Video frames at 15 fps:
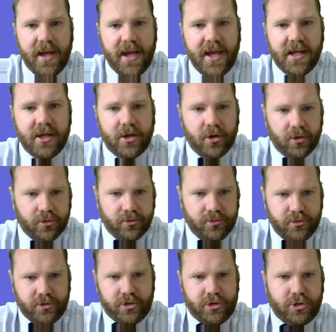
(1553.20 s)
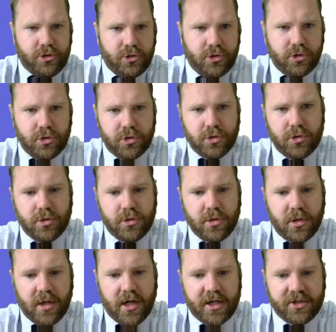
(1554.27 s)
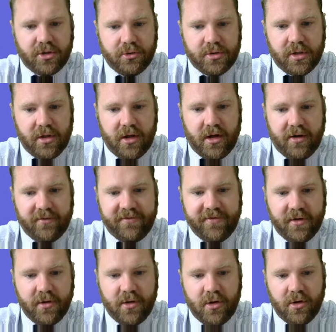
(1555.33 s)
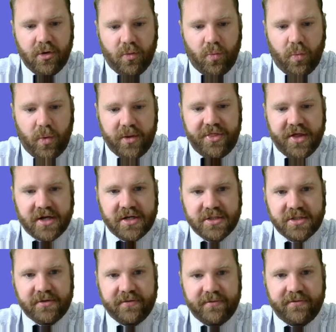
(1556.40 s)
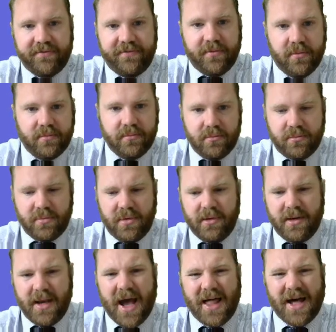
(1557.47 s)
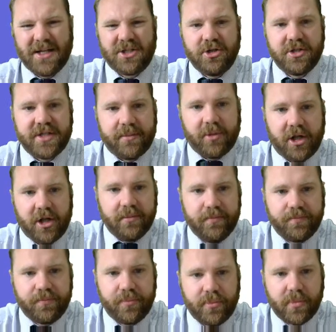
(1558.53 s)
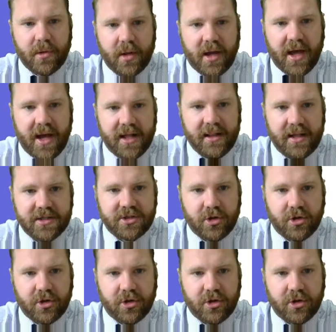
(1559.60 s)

it goes a total of 1,000... Nah, that's too similar. Let's